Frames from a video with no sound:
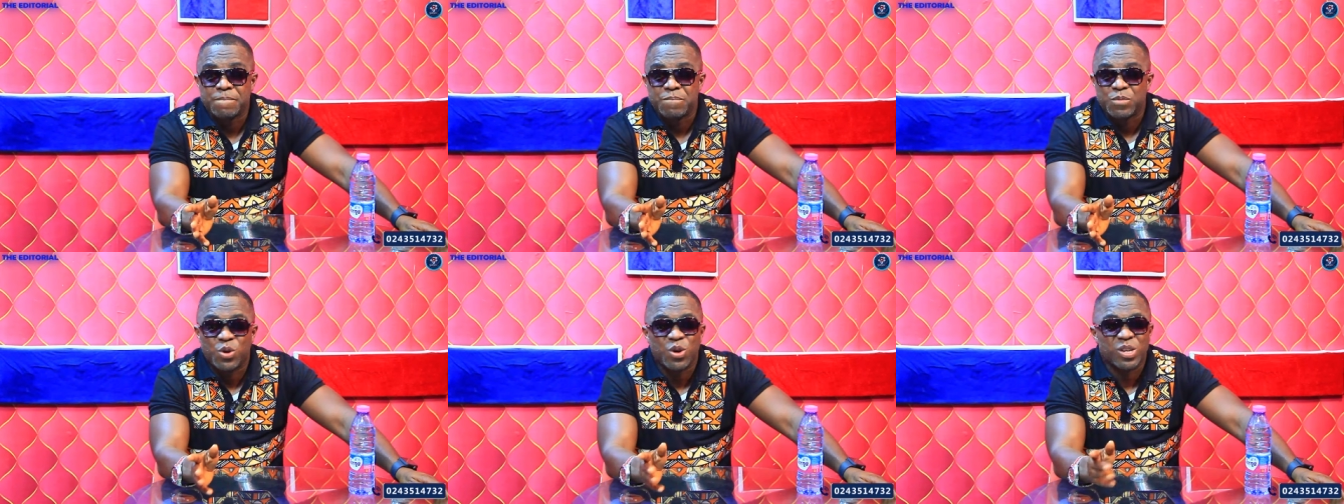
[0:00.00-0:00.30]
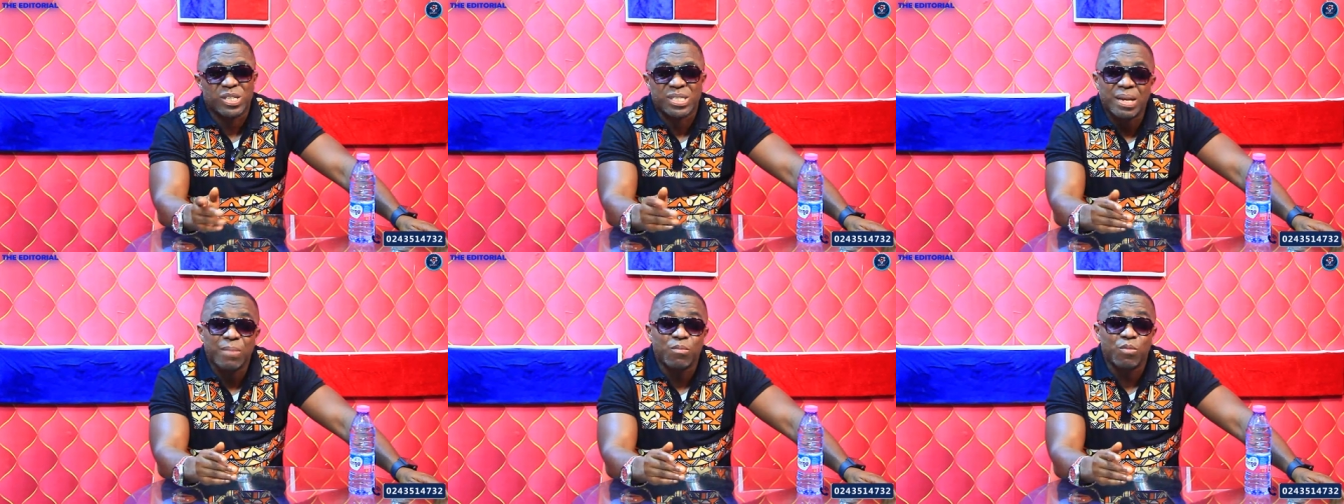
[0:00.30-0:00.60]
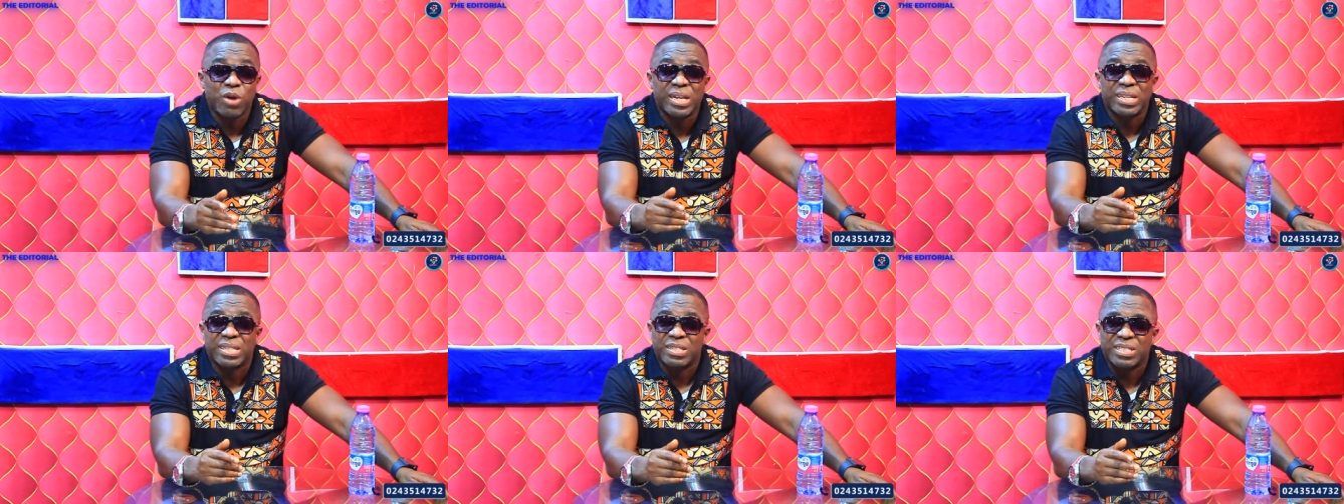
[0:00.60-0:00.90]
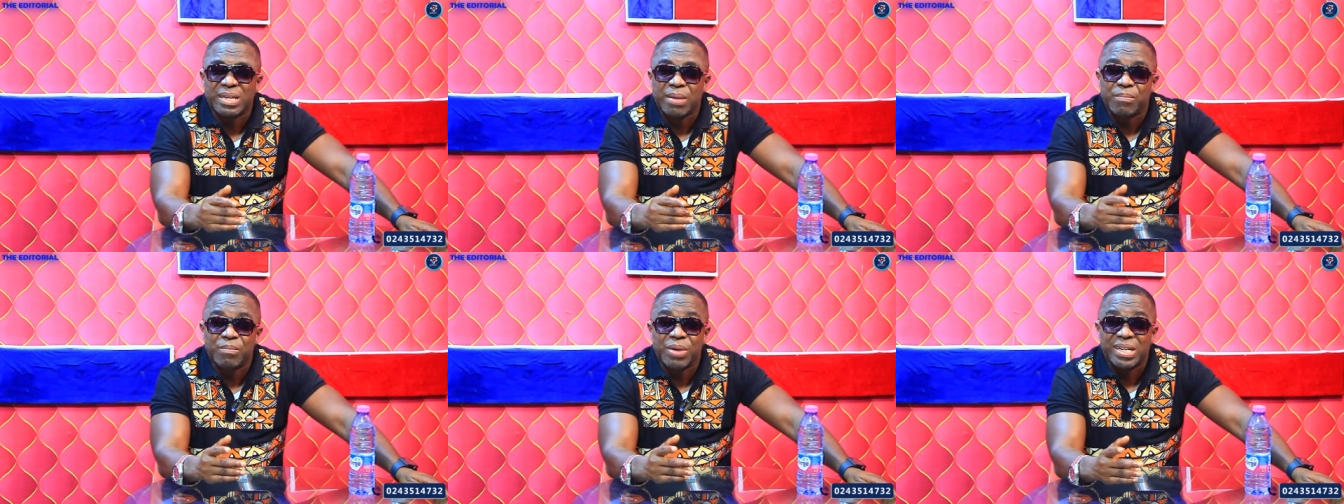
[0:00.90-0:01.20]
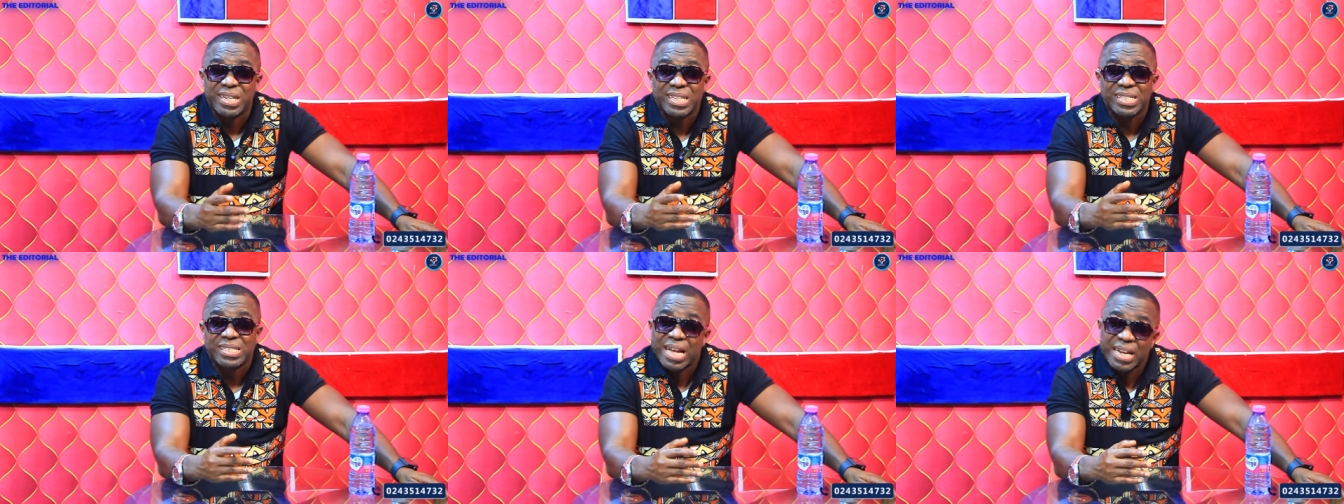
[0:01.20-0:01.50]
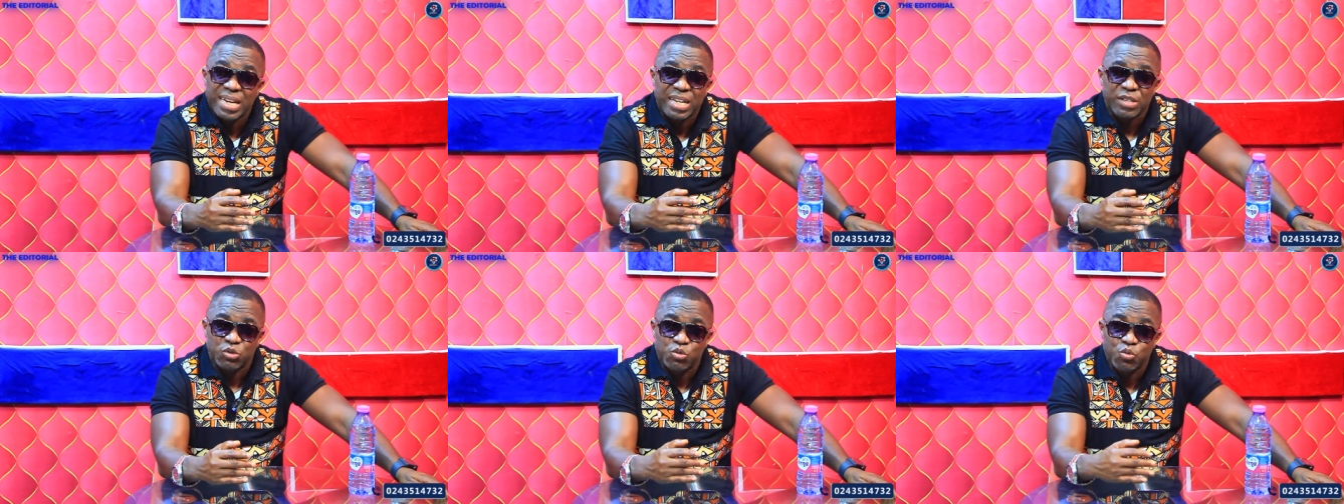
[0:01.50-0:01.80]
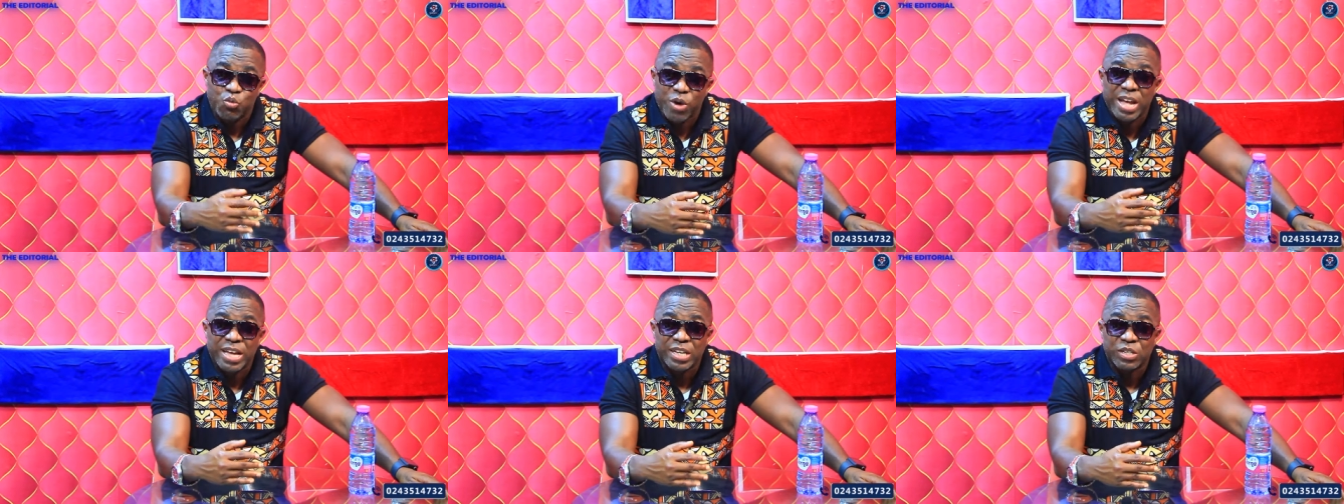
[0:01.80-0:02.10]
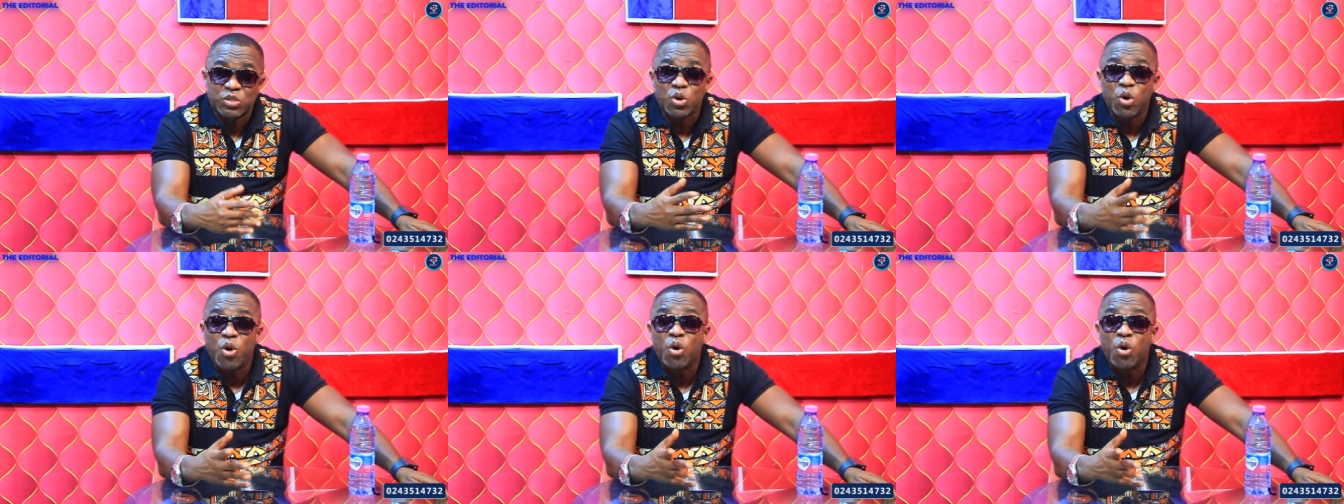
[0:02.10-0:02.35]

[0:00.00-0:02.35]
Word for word: because somebody decided to wear his